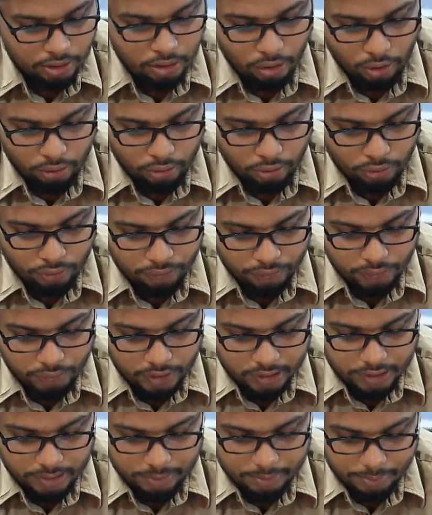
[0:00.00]
lot
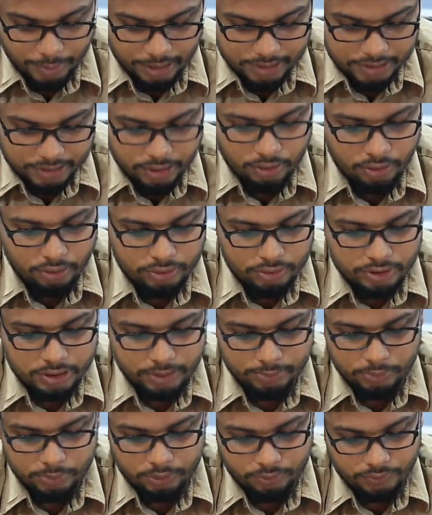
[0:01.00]
of basic
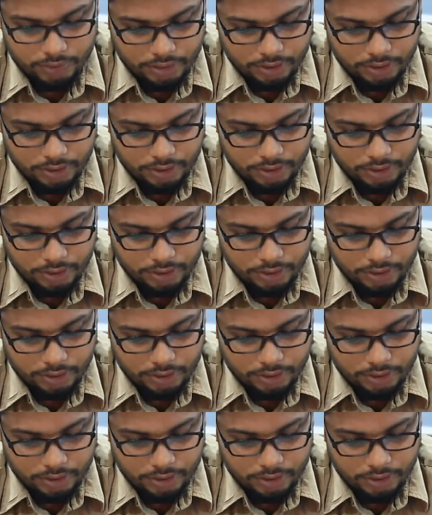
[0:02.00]
concepts of